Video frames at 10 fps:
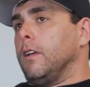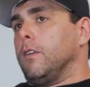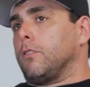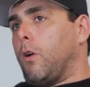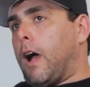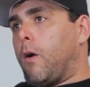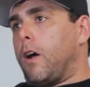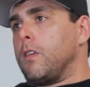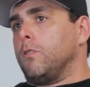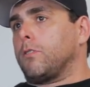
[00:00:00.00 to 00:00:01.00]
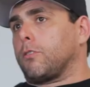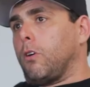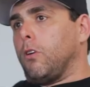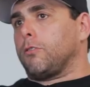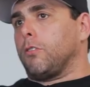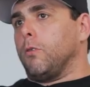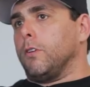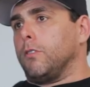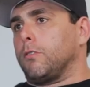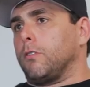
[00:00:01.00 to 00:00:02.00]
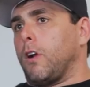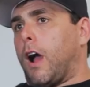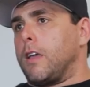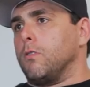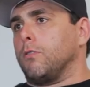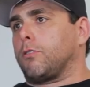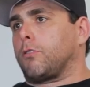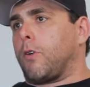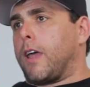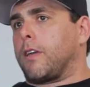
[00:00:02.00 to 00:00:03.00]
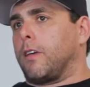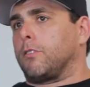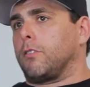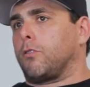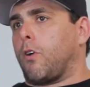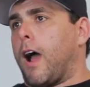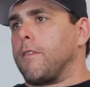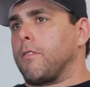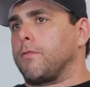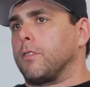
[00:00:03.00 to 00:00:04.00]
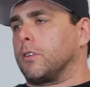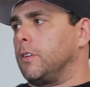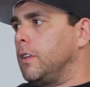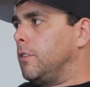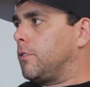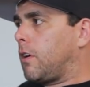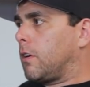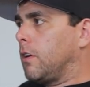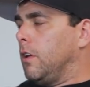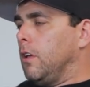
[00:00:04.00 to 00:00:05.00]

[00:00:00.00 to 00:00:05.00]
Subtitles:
So how I use this also is, you know, I use strength as a driver for the clean and jerk.